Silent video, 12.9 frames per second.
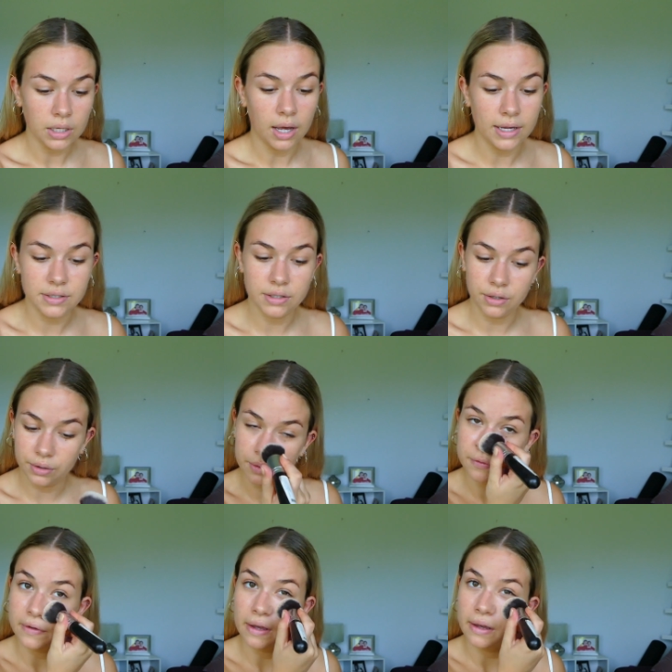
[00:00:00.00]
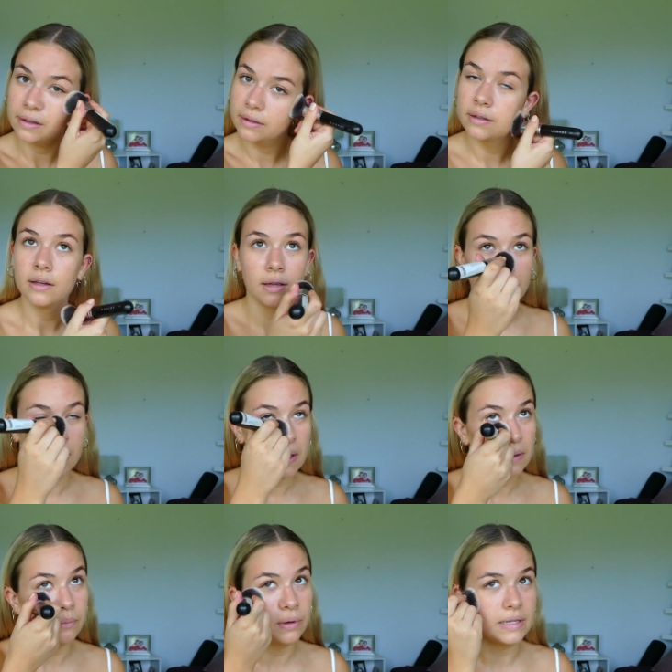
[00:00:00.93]
I don't know
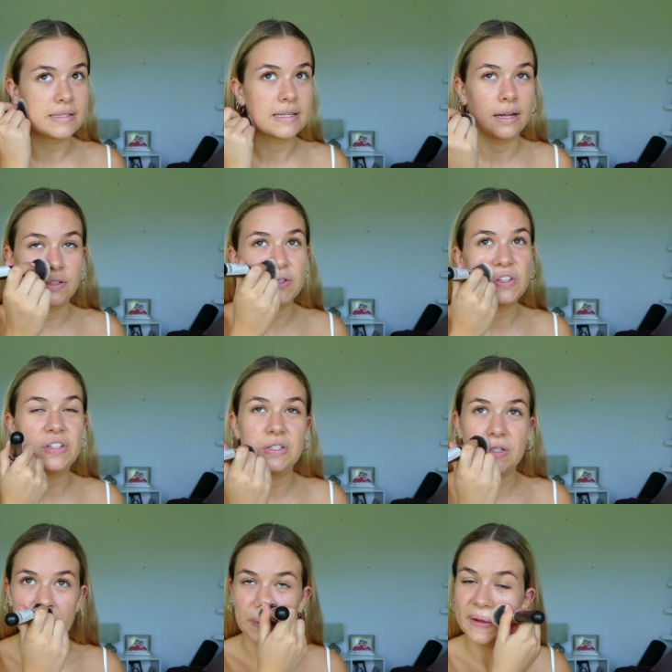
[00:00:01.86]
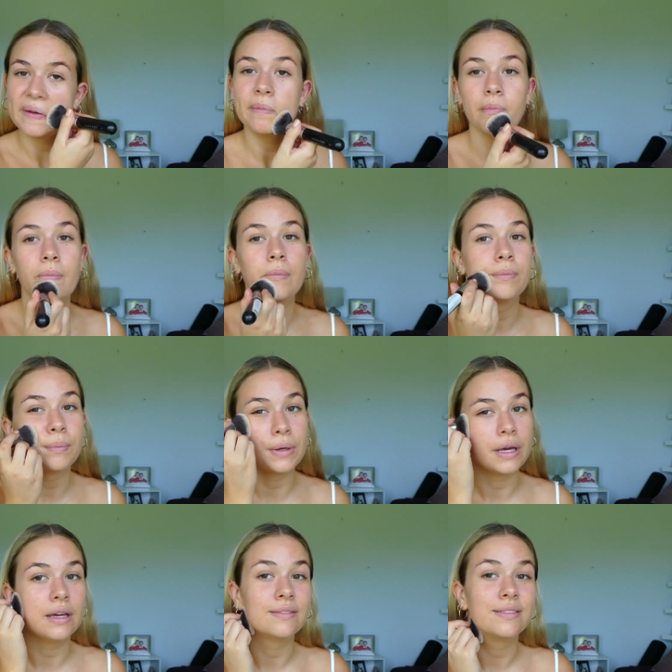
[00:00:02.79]
what it's actually doing,
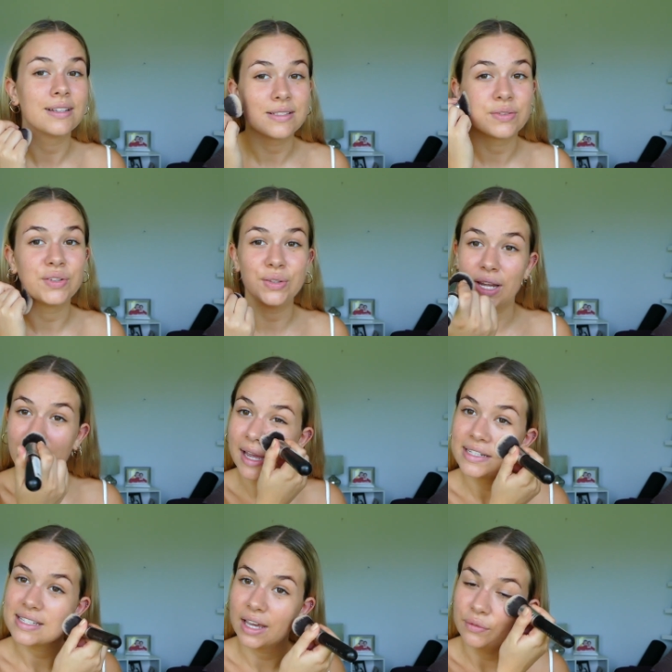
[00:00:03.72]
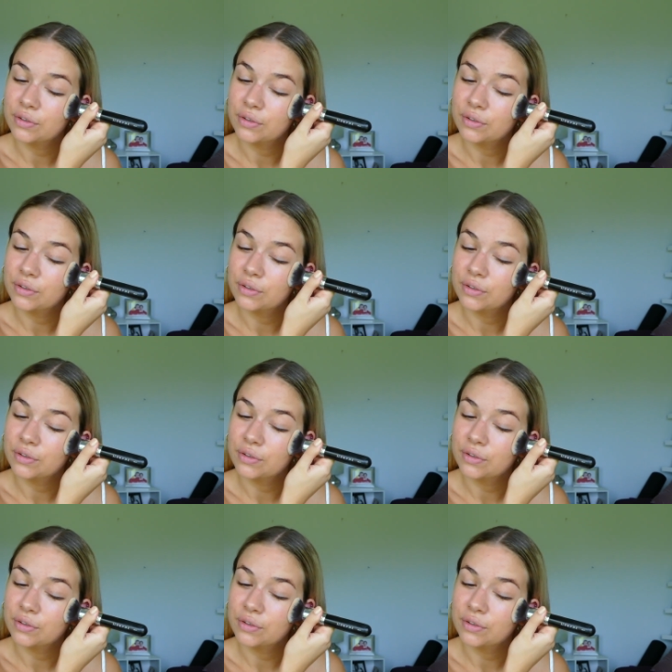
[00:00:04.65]
but it does feel nice and